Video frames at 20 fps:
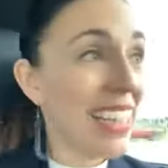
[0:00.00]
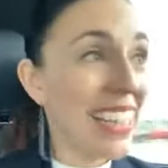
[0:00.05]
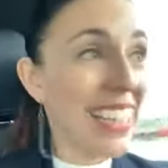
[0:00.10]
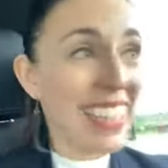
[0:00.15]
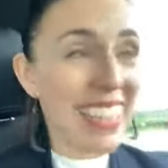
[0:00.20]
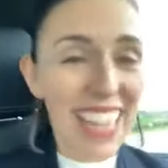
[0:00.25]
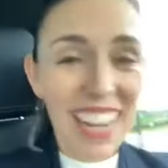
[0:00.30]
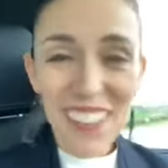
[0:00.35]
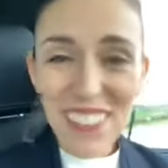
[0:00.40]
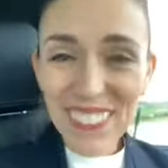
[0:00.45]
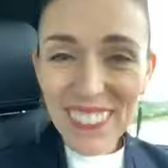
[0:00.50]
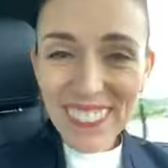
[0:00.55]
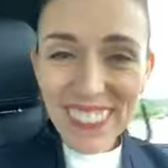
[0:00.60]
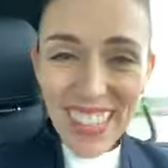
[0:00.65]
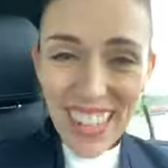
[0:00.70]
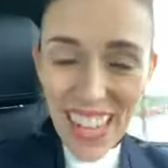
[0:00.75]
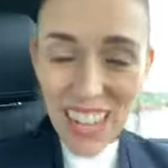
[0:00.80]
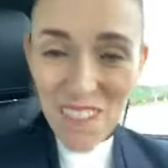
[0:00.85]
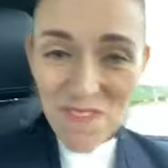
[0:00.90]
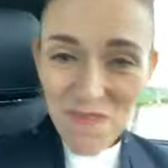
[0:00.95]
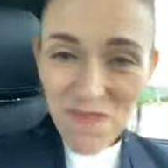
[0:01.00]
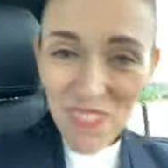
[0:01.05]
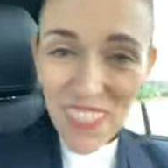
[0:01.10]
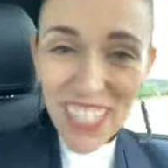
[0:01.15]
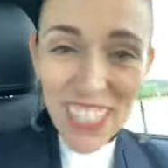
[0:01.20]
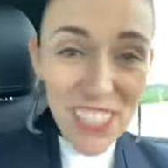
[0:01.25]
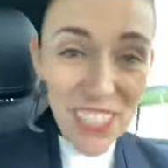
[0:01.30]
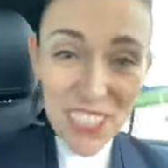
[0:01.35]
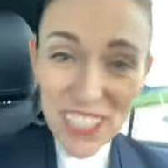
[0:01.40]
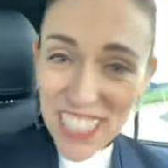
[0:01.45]
Now, um,
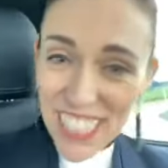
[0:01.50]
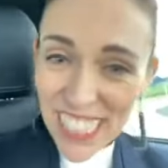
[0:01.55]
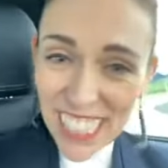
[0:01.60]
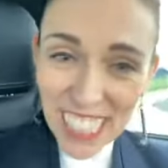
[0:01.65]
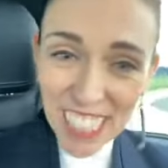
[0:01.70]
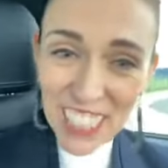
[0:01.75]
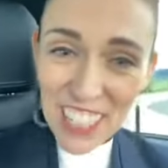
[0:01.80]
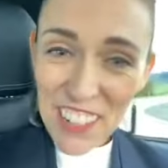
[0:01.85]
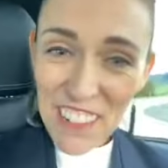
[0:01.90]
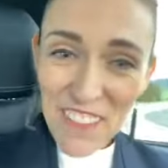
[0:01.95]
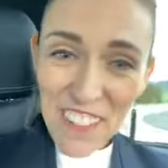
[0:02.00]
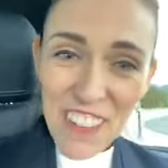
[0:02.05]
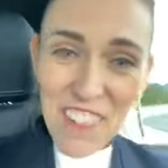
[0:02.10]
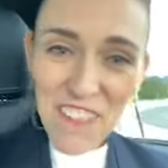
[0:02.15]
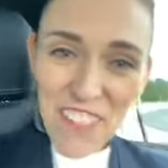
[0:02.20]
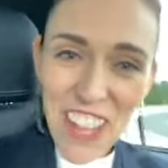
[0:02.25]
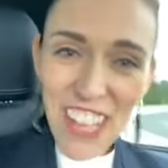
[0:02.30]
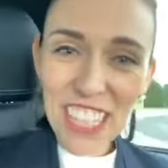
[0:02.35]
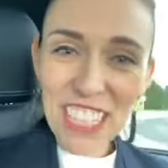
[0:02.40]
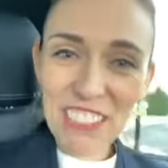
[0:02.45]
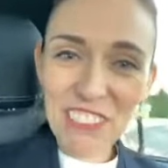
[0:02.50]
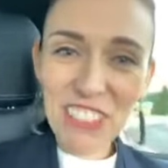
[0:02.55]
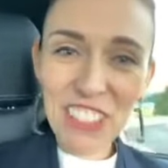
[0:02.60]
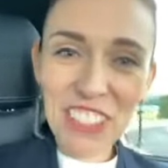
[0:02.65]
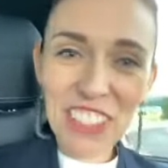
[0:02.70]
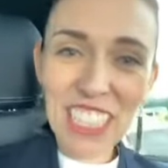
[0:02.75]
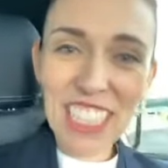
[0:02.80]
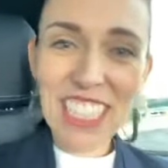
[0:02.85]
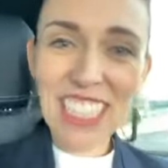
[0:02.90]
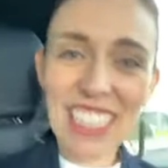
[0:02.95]
interestingly, a few facts for you
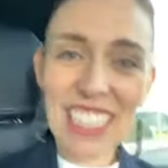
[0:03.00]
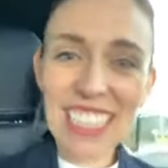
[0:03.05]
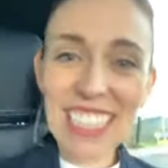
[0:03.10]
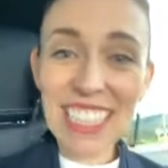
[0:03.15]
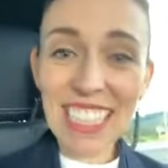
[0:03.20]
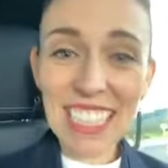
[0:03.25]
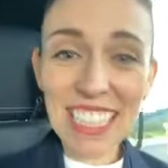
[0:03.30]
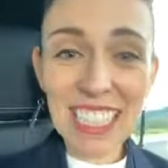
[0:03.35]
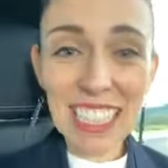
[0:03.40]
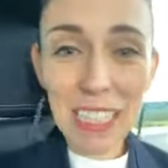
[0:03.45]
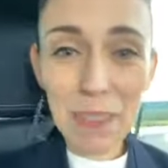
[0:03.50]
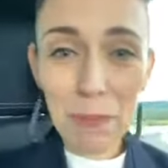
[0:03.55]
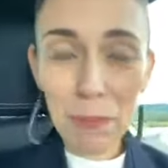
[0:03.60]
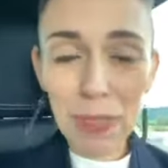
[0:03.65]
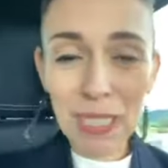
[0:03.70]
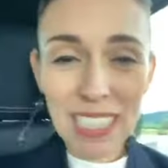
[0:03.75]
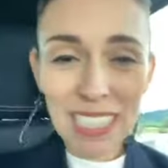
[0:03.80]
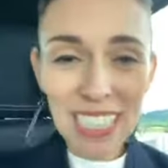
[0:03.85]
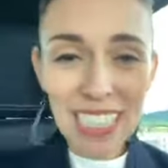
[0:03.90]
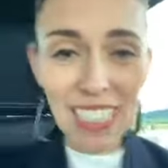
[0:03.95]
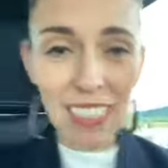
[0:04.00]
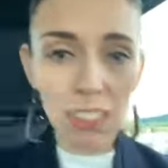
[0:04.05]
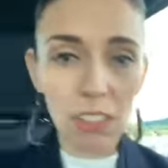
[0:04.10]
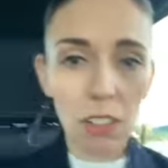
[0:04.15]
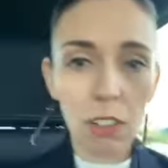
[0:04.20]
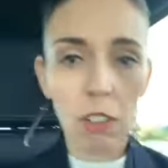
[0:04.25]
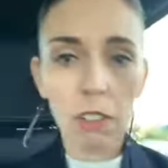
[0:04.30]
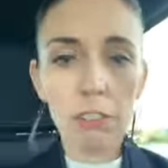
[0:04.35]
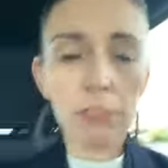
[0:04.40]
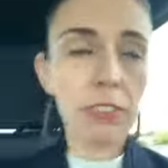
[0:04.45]
here 60%
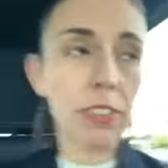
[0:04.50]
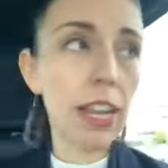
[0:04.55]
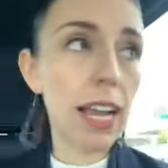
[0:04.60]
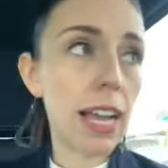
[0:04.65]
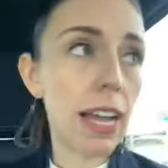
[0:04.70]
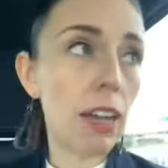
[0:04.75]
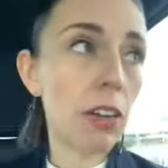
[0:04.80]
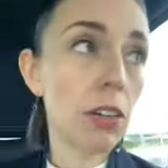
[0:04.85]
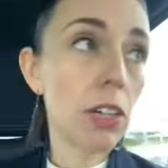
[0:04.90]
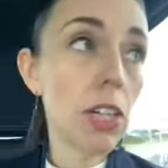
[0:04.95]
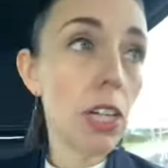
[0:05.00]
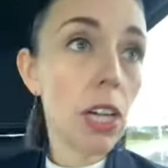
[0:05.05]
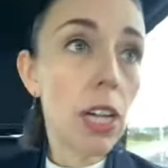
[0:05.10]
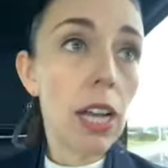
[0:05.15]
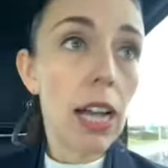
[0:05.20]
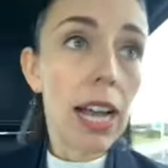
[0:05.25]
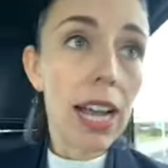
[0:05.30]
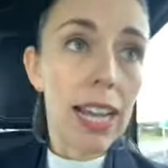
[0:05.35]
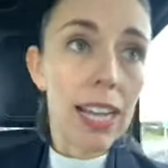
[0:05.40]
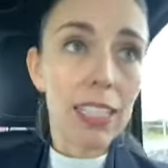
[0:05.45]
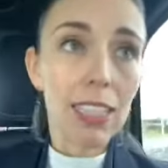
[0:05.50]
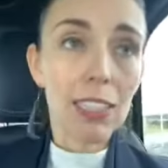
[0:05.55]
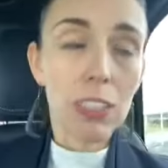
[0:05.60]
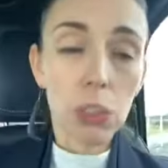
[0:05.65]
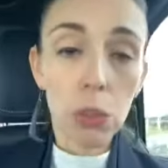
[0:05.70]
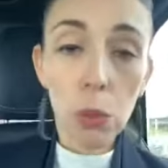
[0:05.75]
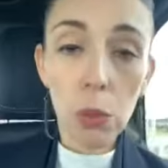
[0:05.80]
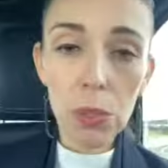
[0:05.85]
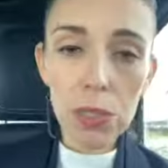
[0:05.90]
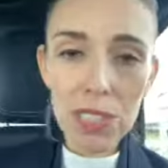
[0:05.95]
of our uh,
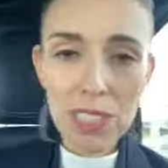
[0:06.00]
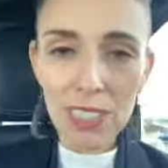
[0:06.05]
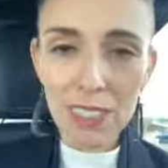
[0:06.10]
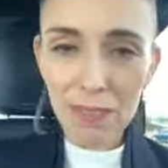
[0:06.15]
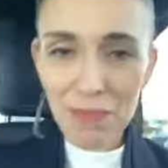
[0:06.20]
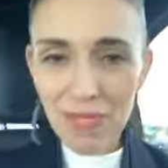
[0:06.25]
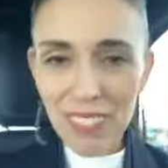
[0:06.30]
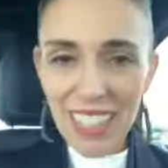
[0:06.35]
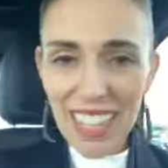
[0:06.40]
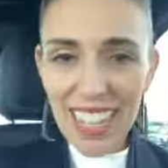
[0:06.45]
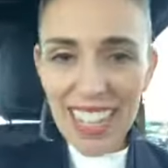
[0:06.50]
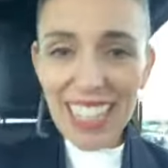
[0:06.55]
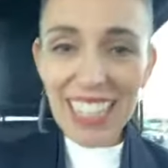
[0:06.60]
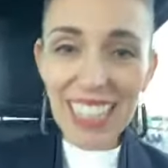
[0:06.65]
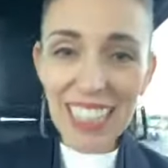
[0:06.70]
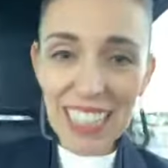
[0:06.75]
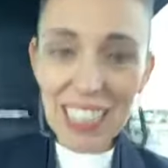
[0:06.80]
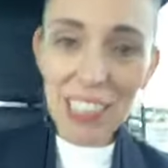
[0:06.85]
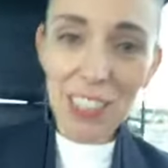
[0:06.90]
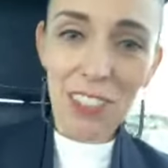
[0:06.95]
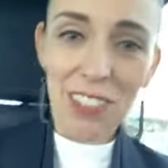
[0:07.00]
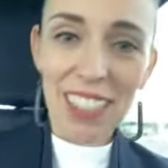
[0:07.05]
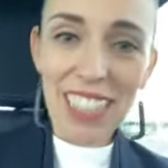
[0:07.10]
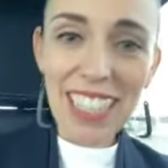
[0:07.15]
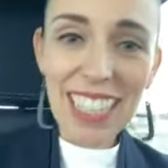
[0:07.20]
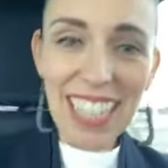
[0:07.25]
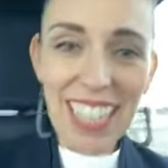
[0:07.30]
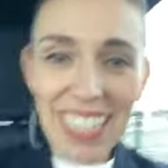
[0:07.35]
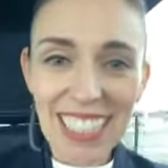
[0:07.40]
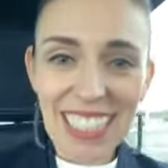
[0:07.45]
tourism uh,
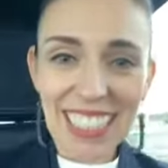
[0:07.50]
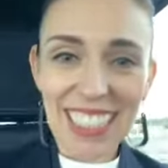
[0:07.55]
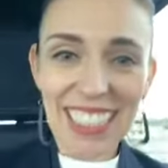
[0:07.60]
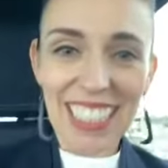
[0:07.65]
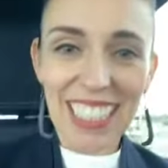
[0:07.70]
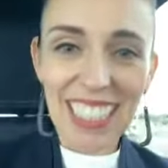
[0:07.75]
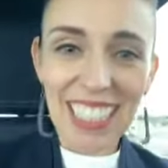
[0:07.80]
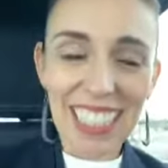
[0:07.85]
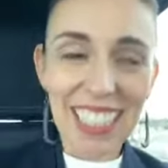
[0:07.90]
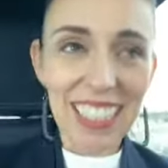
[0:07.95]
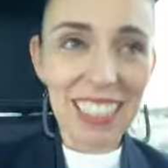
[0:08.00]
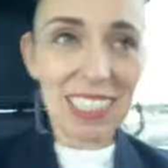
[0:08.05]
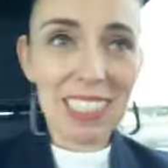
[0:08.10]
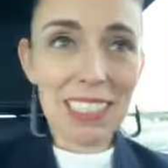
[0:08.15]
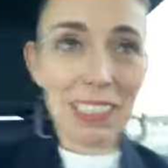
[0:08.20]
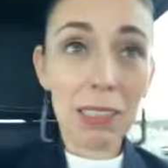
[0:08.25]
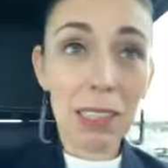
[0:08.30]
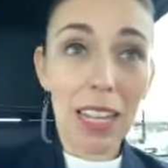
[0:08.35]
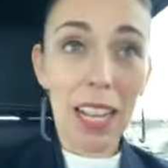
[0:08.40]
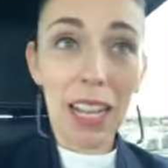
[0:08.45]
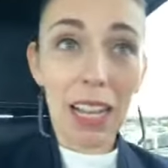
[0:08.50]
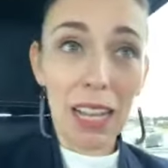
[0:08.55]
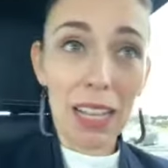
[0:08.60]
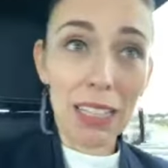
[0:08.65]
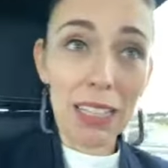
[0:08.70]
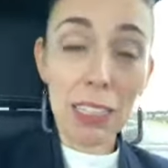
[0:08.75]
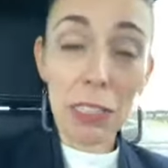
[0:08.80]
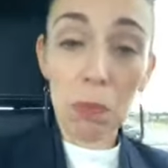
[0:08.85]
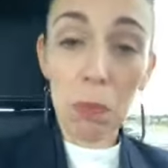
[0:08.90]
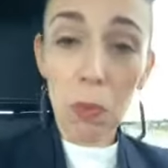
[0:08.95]
industry actually is uh,
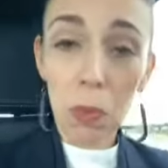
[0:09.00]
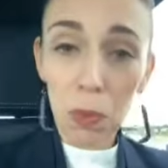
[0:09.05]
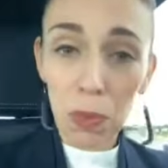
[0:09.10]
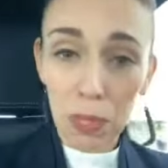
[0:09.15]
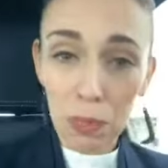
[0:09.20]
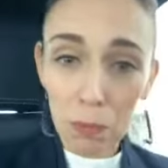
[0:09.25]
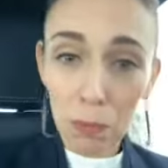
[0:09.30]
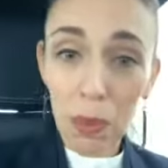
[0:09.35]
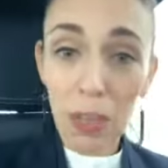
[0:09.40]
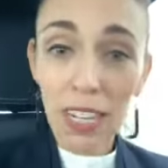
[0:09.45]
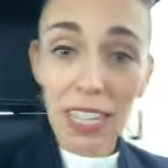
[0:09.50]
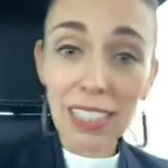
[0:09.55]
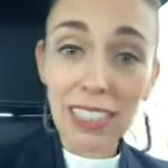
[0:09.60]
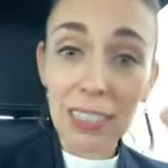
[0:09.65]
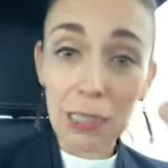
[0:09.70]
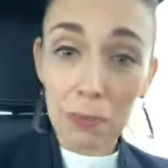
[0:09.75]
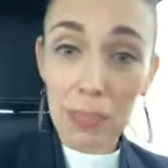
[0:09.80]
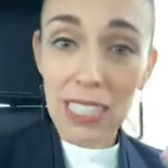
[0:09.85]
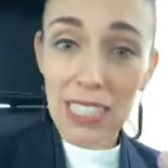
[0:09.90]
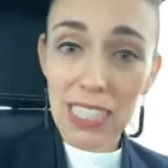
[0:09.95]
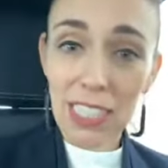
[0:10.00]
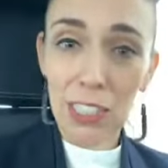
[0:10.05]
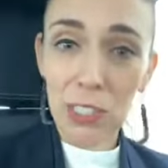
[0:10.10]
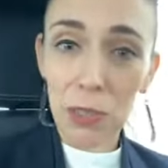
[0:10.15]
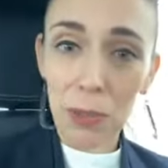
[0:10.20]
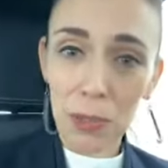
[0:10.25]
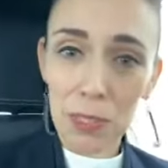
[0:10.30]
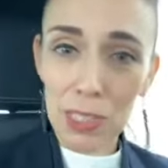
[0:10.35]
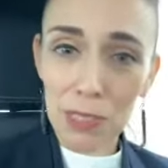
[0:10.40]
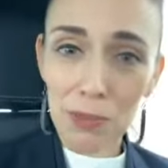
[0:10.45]
supported by domestic
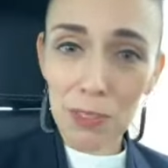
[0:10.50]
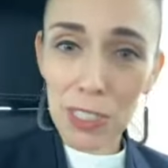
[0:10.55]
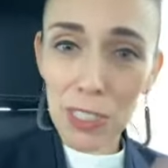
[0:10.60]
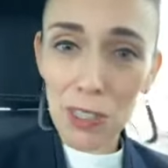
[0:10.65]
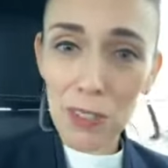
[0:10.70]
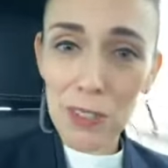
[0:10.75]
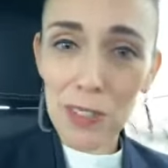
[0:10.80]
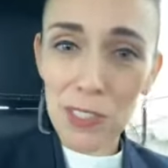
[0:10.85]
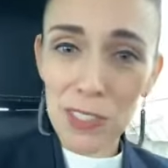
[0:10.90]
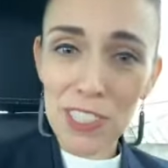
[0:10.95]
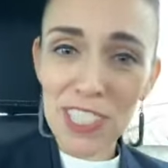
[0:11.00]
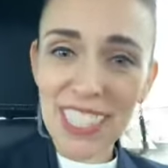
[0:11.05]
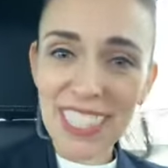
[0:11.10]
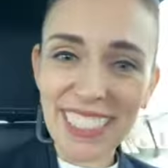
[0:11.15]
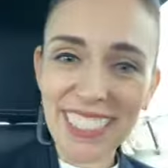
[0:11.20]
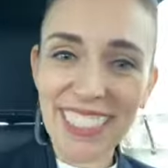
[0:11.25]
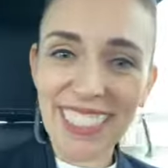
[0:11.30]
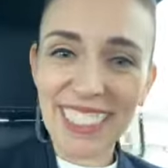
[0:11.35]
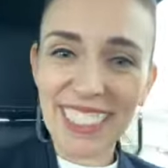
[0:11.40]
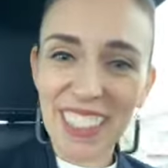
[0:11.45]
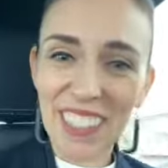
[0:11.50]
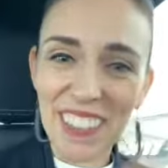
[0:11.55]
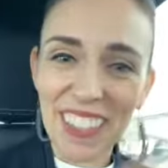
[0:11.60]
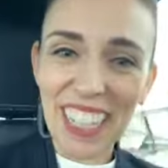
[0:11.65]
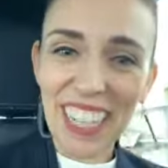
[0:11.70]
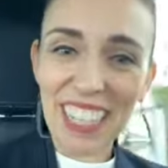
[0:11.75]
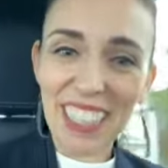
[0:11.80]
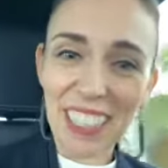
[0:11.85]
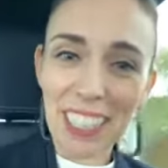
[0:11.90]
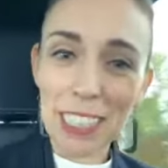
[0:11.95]
tourism. So those New Zealanders going
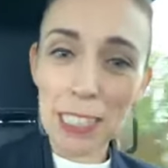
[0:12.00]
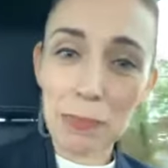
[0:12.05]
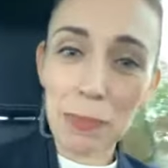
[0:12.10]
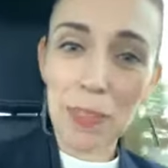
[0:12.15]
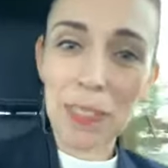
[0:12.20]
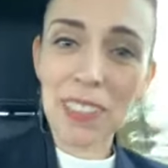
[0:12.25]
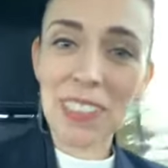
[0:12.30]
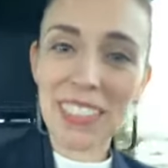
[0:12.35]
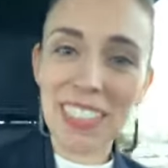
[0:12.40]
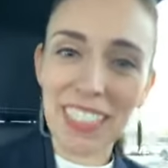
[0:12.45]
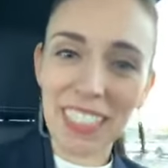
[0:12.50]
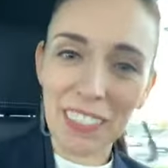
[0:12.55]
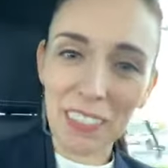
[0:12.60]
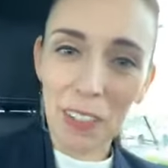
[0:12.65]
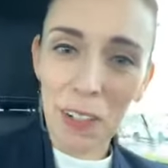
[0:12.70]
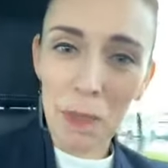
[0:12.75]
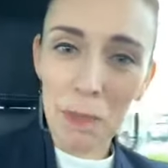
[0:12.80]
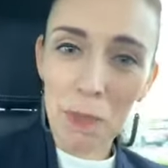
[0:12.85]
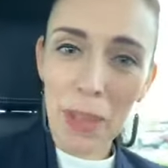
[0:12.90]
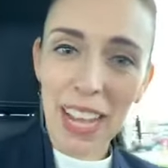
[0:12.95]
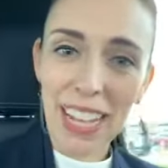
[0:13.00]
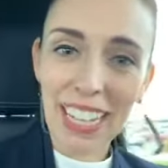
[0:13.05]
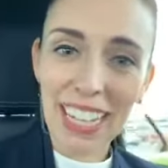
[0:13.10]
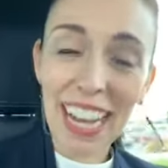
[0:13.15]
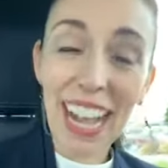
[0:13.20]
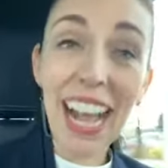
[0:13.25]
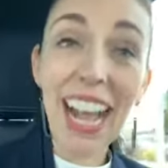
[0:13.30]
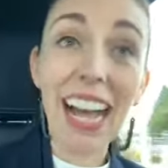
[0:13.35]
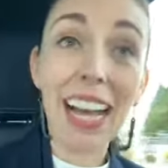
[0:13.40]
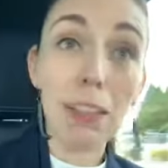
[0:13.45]
out and experiencing their own
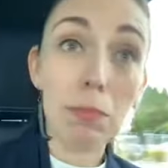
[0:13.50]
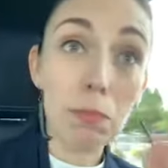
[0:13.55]
backyard.